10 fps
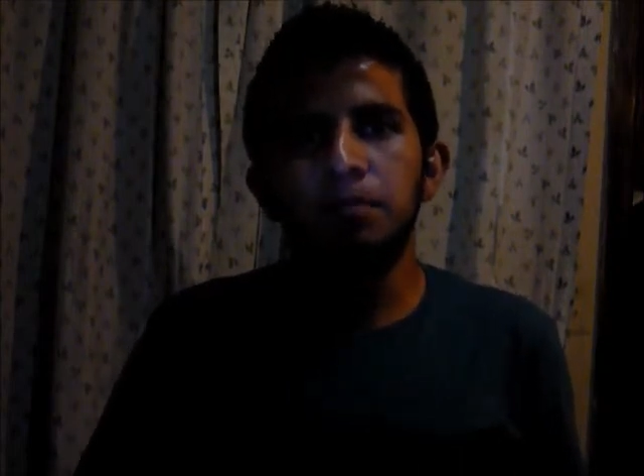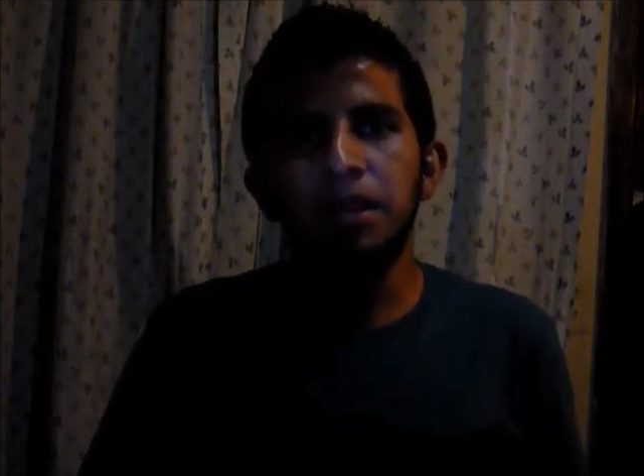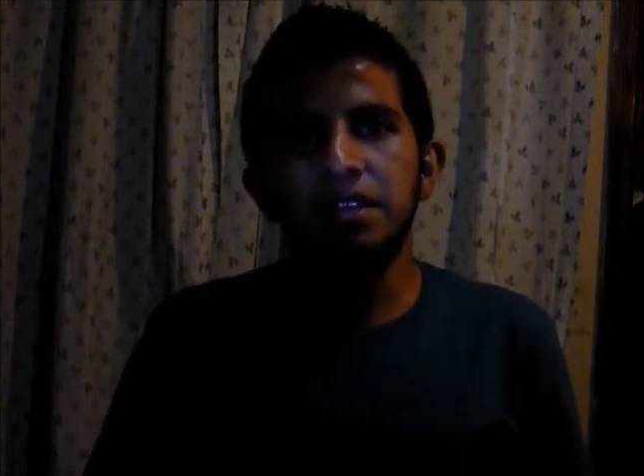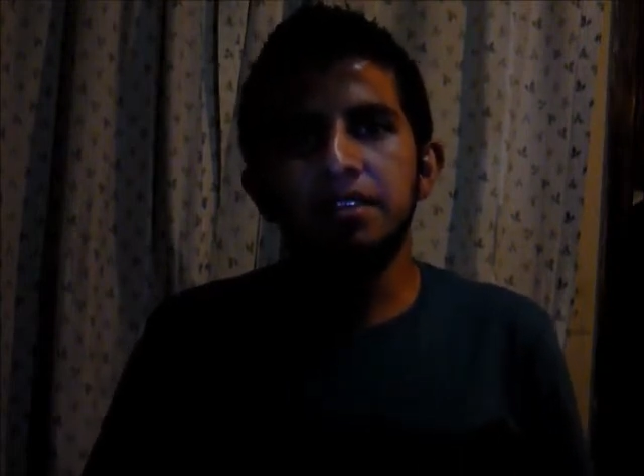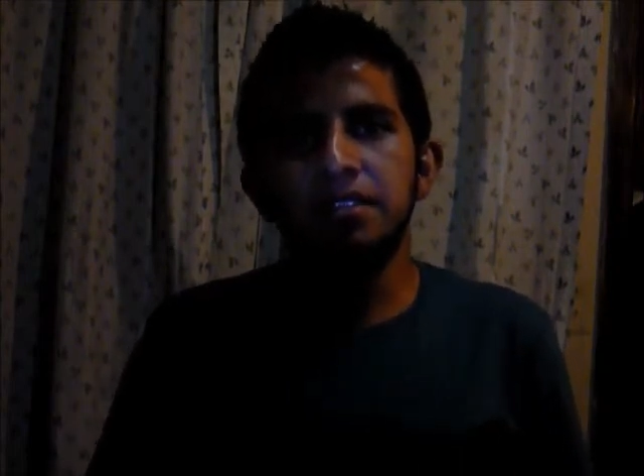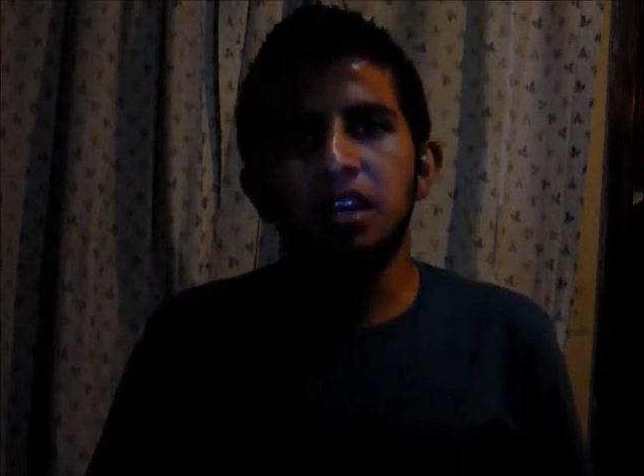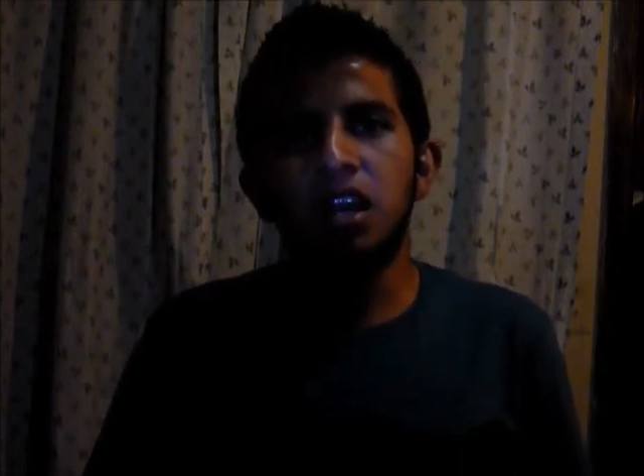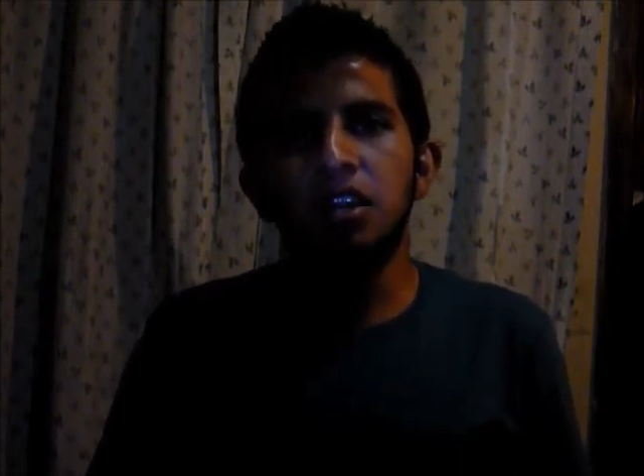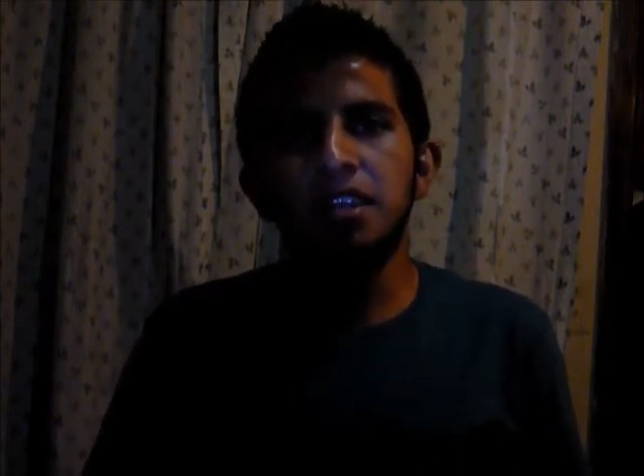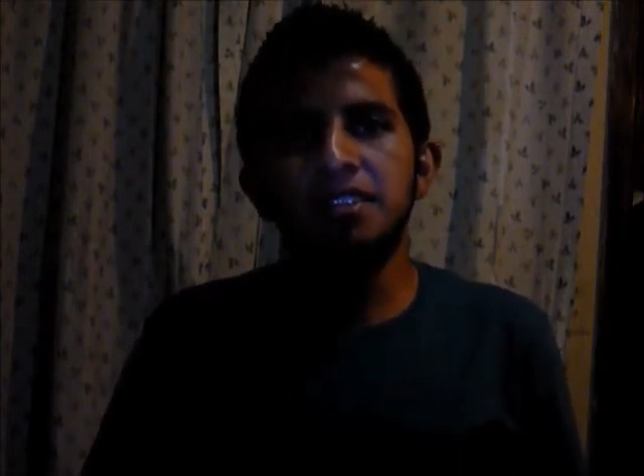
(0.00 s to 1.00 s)
bases
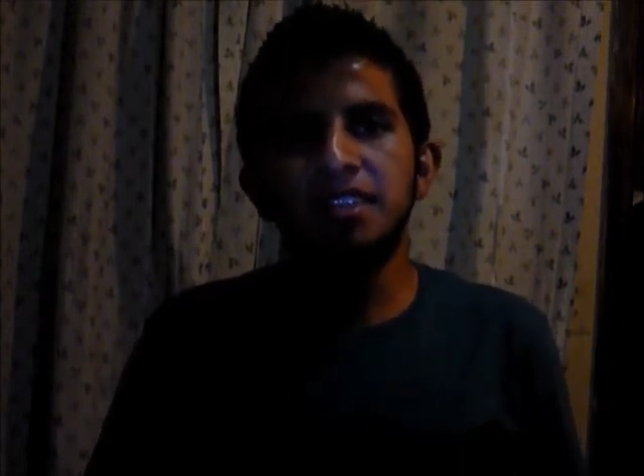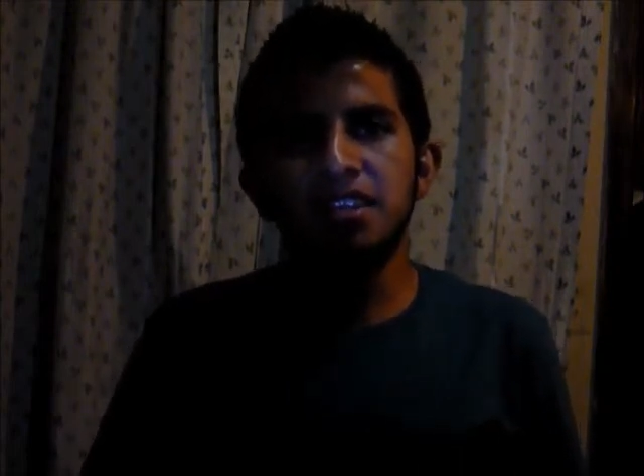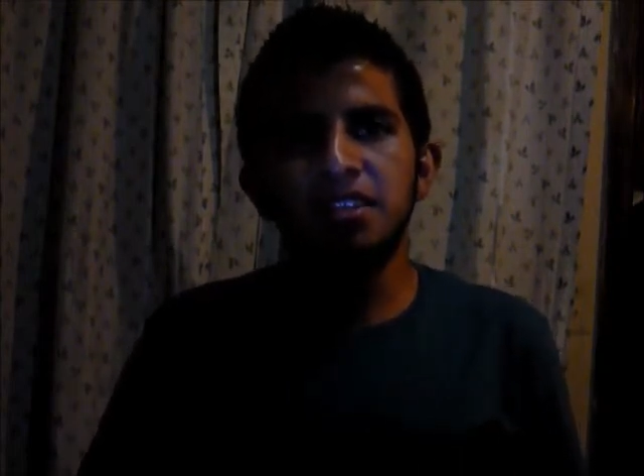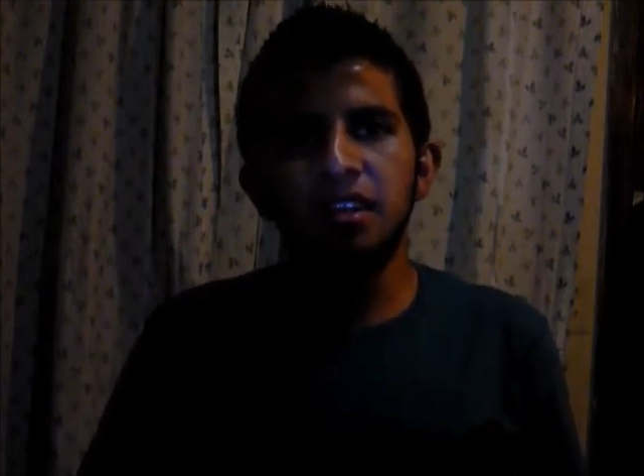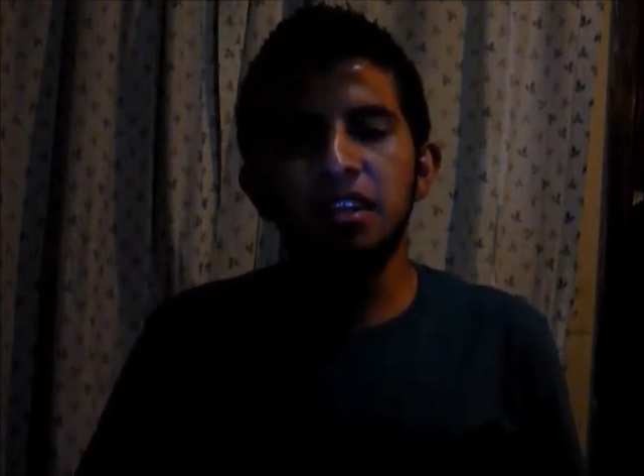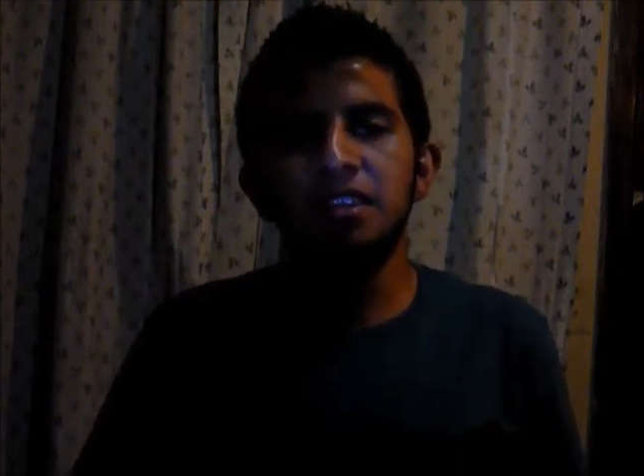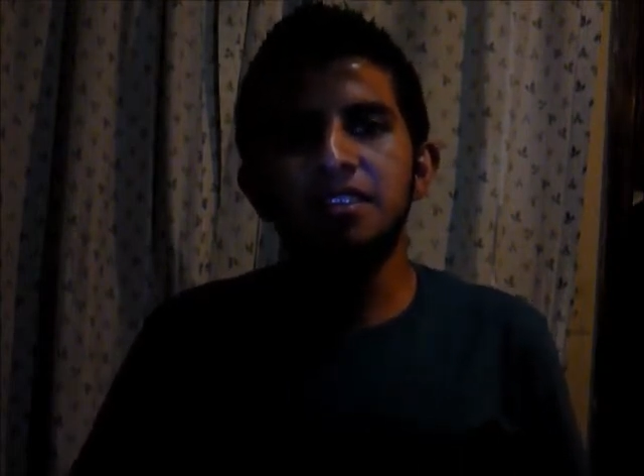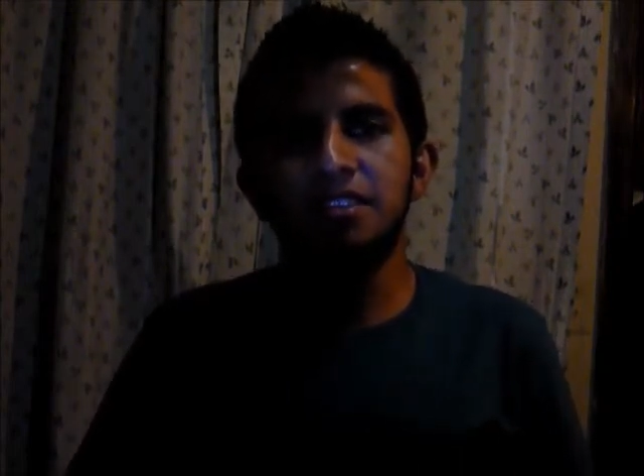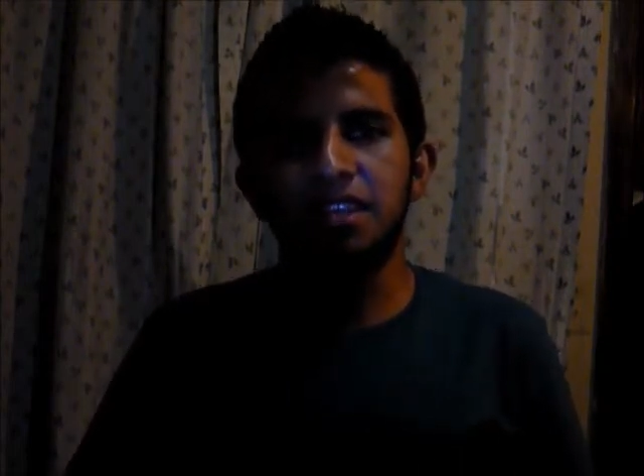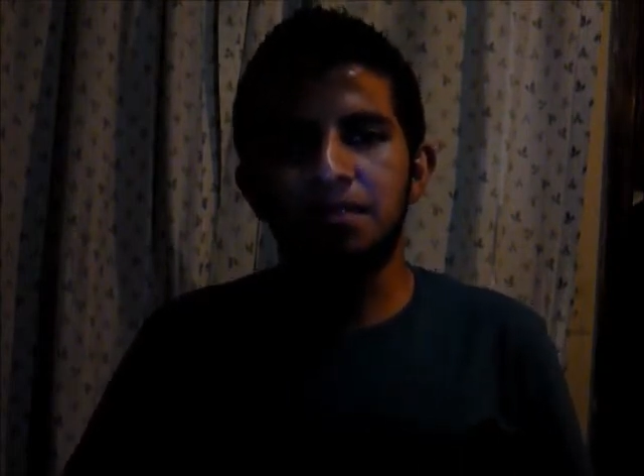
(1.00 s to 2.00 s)
are essentially the
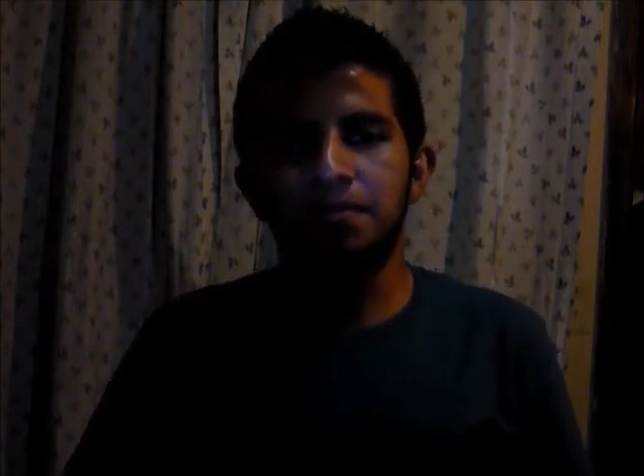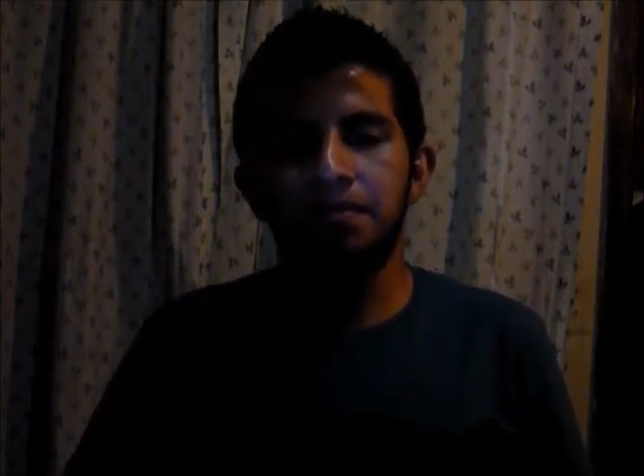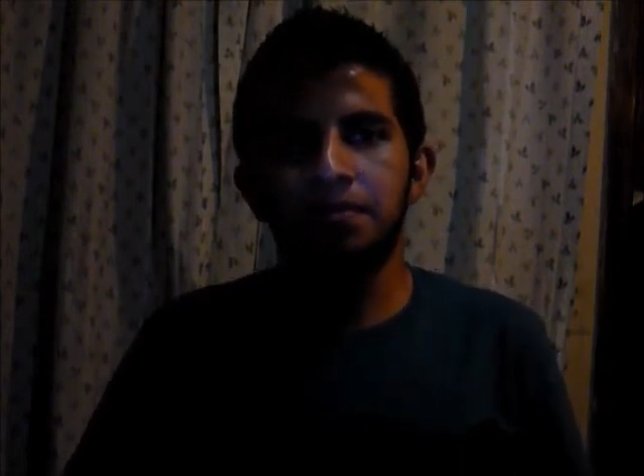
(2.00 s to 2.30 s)
same: